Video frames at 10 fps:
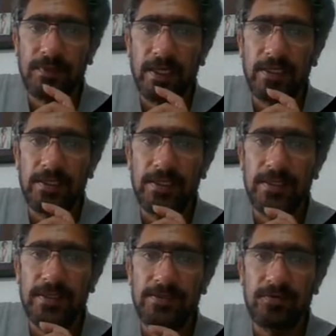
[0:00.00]
And
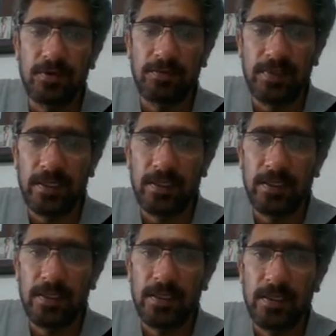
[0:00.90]
here it would be
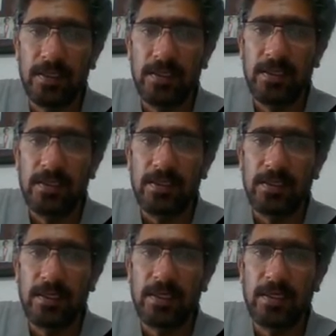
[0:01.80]

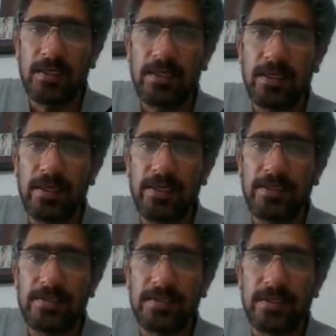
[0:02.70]
9,
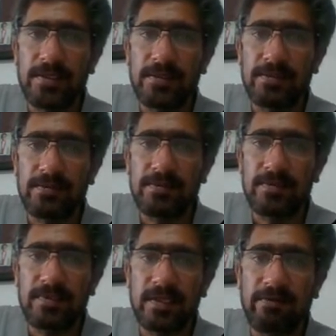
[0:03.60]
8 is there.
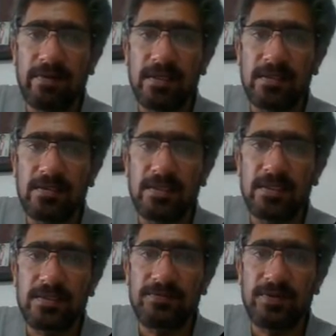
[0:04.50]
7,
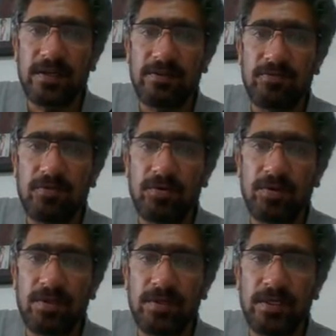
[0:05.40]
6, 5, 4,
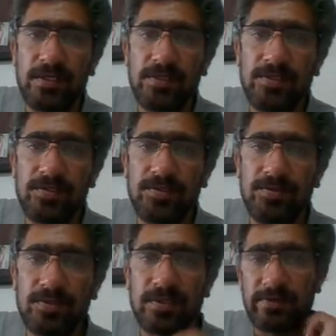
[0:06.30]
3,
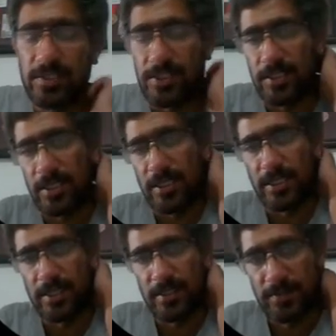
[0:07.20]
2,
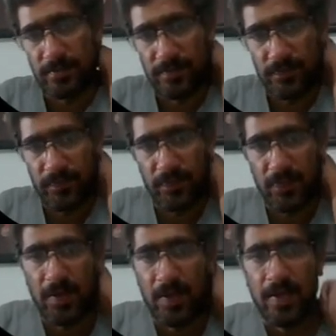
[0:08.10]
79.
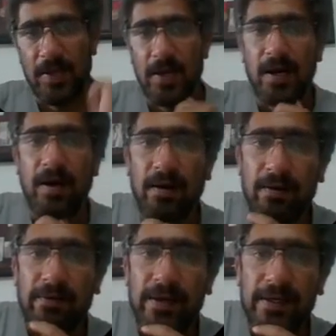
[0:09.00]

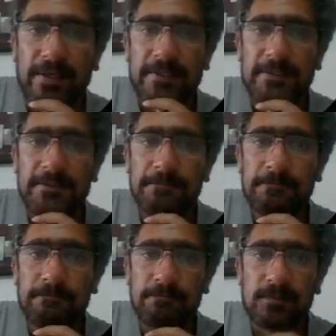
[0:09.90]
Alright.
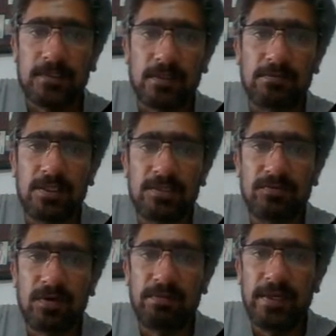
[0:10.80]
So
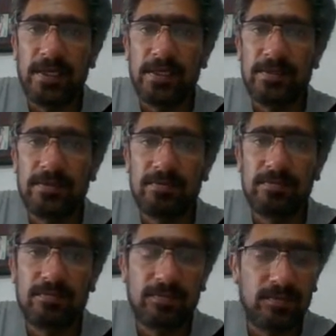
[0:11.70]
this would be
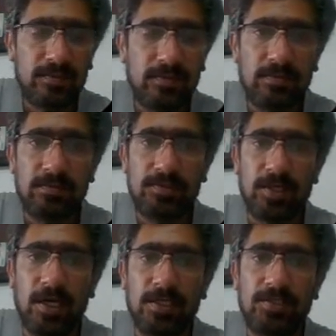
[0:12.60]

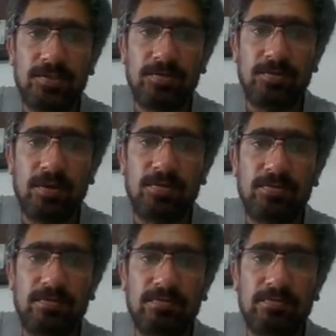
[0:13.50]
a 2, oh,
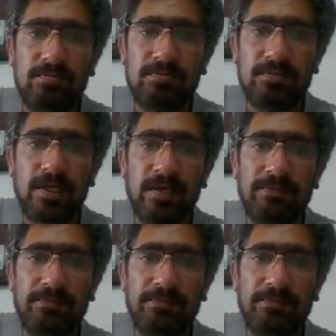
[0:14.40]
yeah,